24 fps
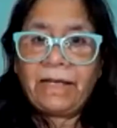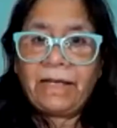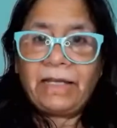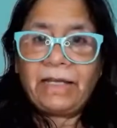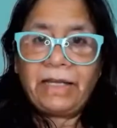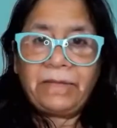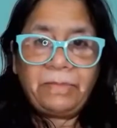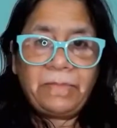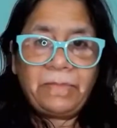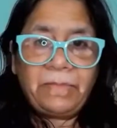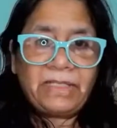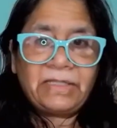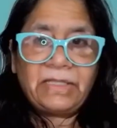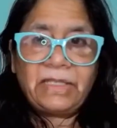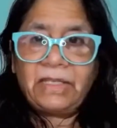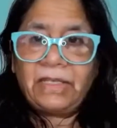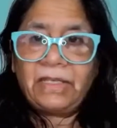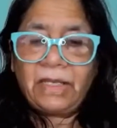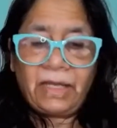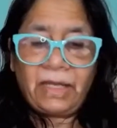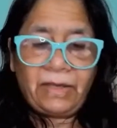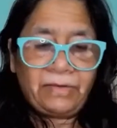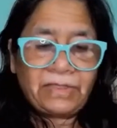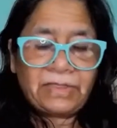let me see,
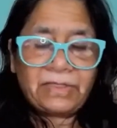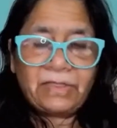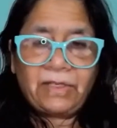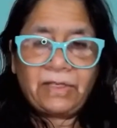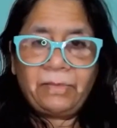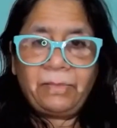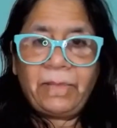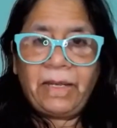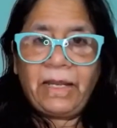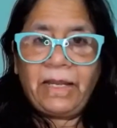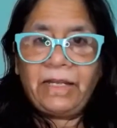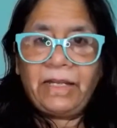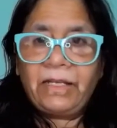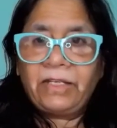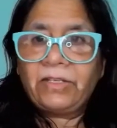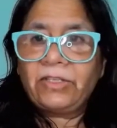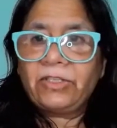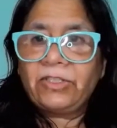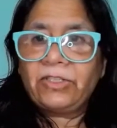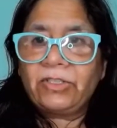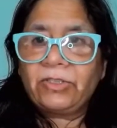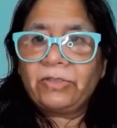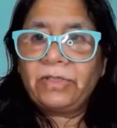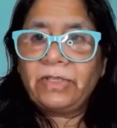I was not planning to
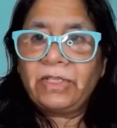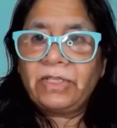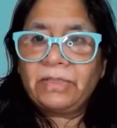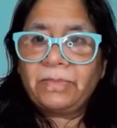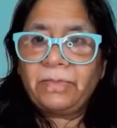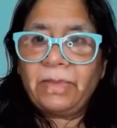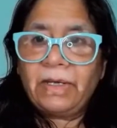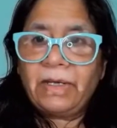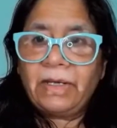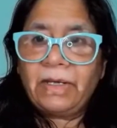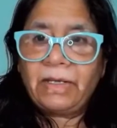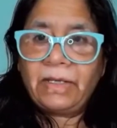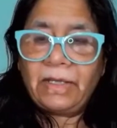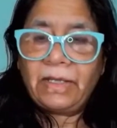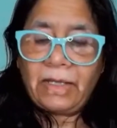show this, but